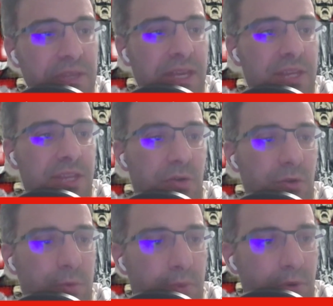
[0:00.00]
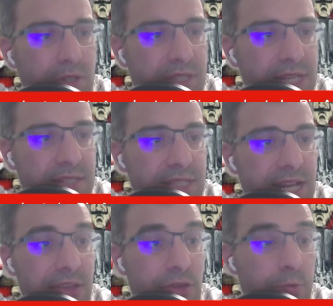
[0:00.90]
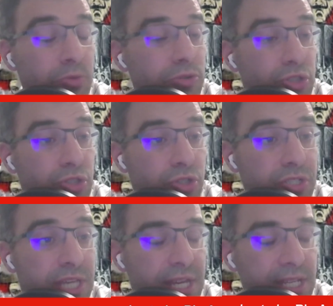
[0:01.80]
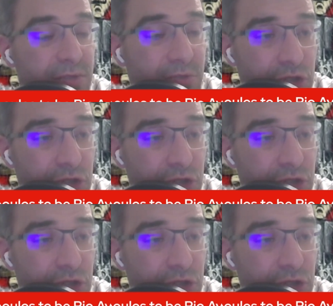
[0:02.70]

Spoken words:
There were reports that Sylaidopoulos could get his first